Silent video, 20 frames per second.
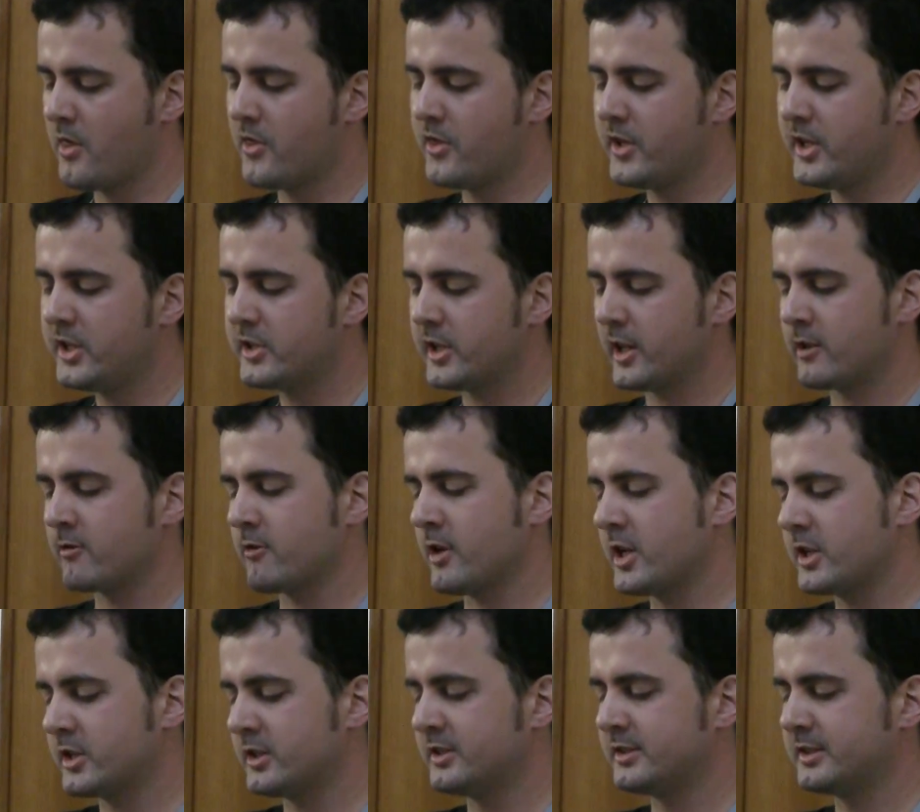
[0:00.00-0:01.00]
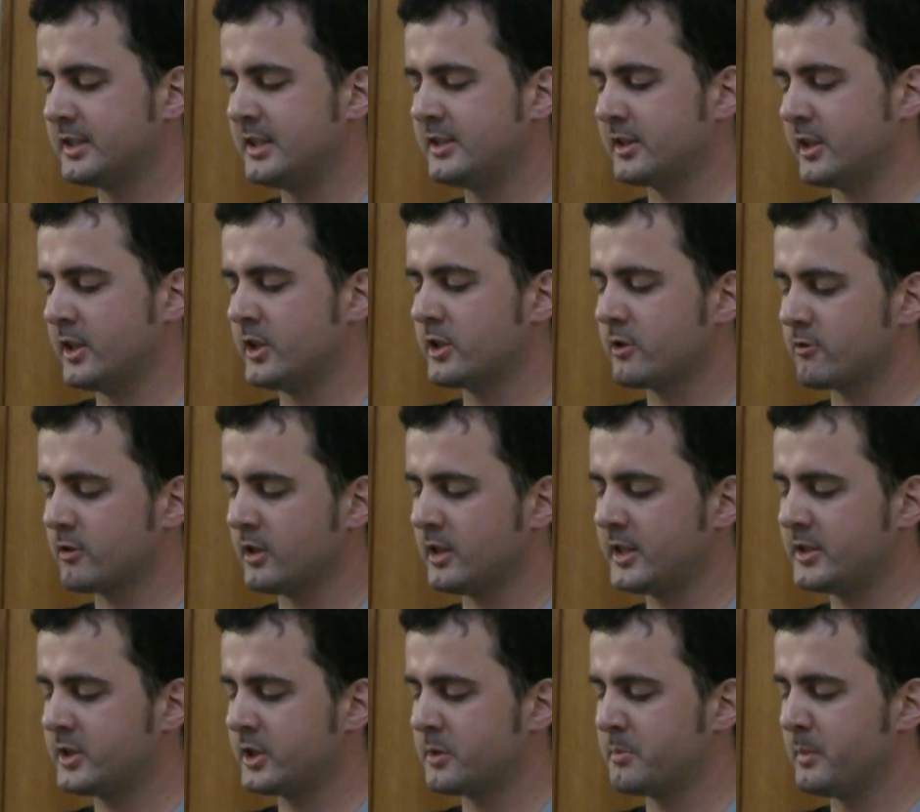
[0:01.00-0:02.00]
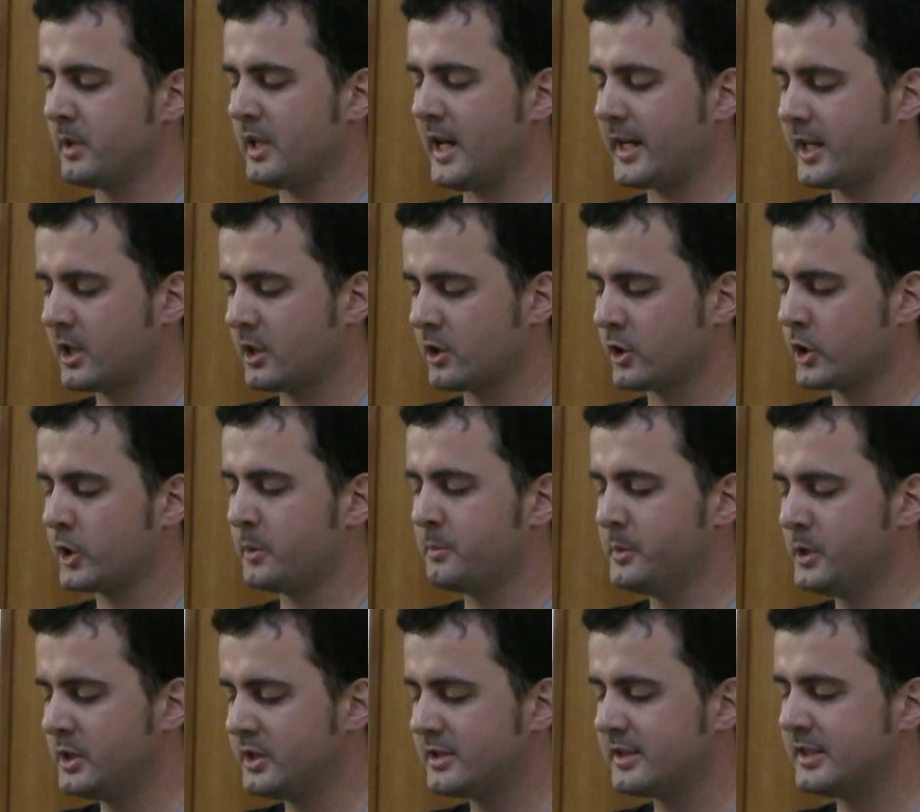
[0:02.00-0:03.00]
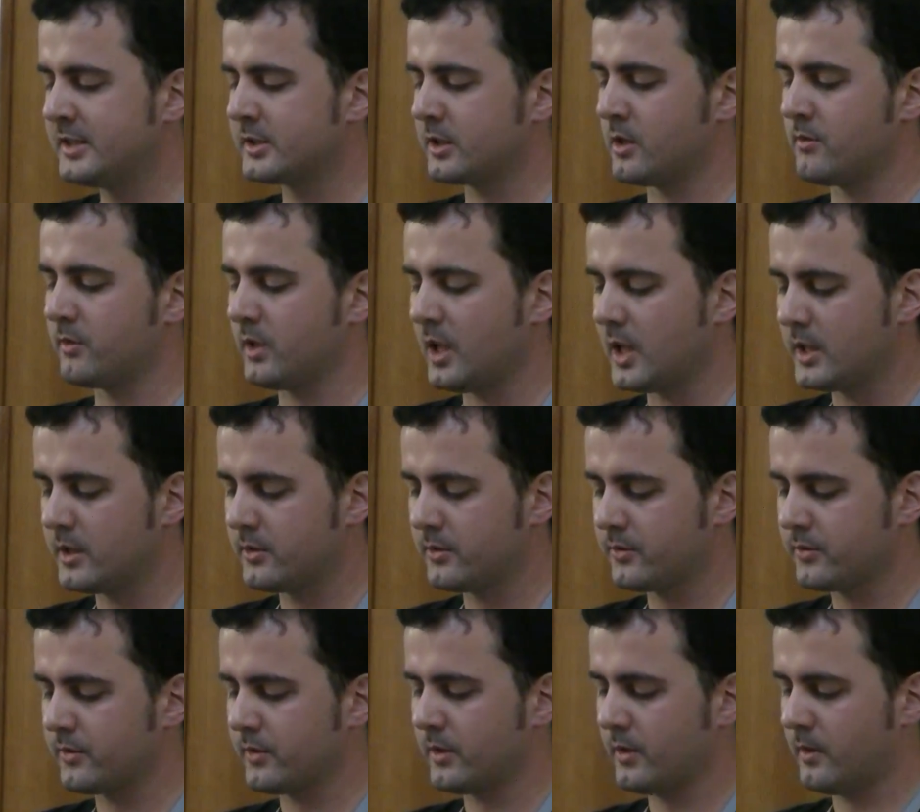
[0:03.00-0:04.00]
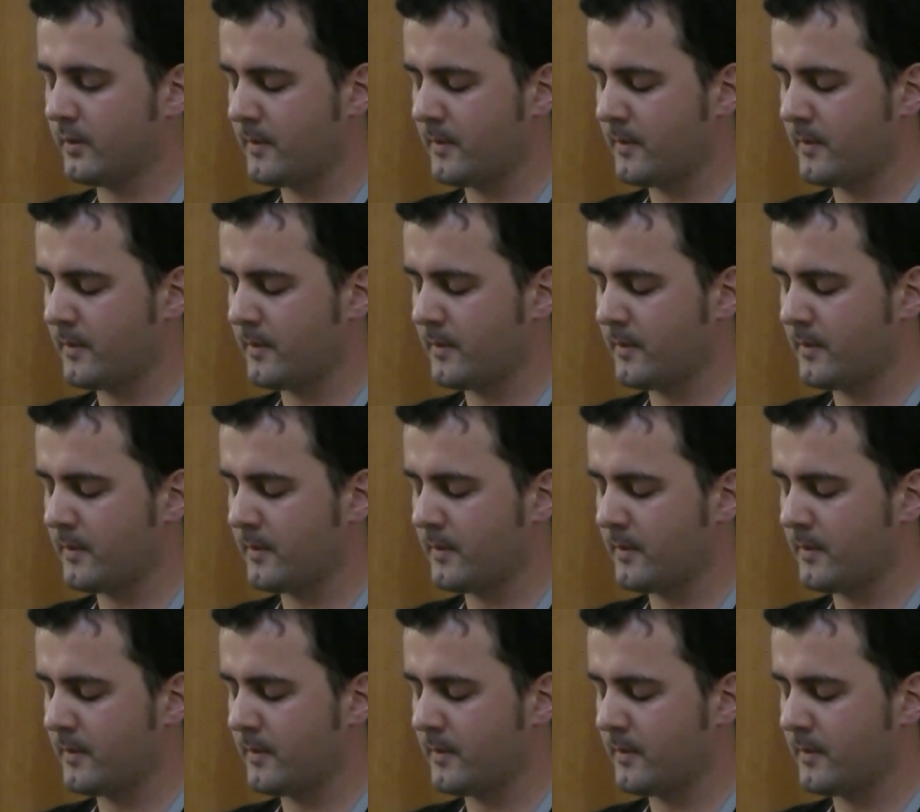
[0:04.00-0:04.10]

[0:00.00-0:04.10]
the generation sees interrelated molecular communities of life.